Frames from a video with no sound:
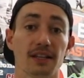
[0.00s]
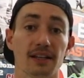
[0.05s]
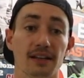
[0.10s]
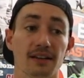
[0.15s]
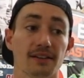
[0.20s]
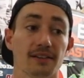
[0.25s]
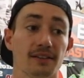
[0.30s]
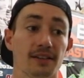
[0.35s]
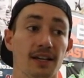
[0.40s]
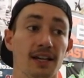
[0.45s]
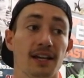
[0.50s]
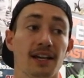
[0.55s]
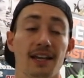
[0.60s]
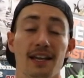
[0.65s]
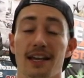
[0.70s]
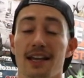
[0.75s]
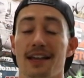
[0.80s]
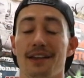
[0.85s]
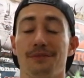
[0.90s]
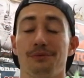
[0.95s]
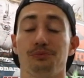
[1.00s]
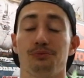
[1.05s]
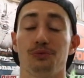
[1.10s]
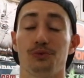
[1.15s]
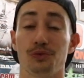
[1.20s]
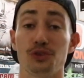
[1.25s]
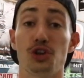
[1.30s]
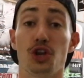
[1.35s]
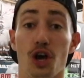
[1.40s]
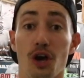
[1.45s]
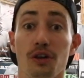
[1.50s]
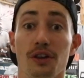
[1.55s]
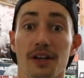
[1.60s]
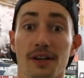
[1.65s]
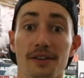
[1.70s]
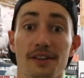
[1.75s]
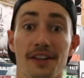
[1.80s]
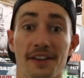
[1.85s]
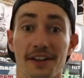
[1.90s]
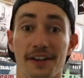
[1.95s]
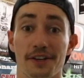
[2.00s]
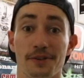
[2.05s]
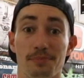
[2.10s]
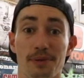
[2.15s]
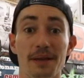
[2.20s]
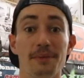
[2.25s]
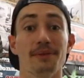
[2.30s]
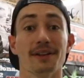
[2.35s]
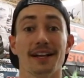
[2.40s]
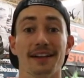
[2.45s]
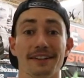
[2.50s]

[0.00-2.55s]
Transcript: The know that there's people